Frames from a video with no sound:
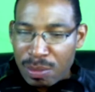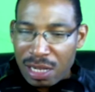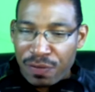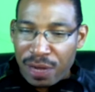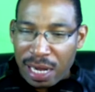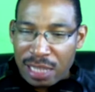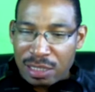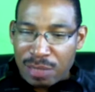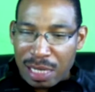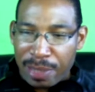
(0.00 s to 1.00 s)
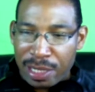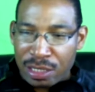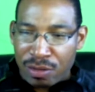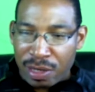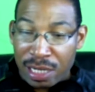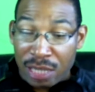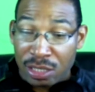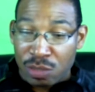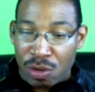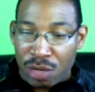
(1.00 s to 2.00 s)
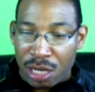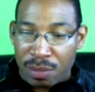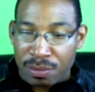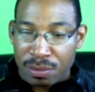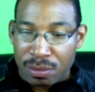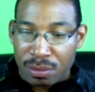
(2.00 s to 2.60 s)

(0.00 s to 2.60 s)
Matter of fact, I need some damn energy right now. I just woke up.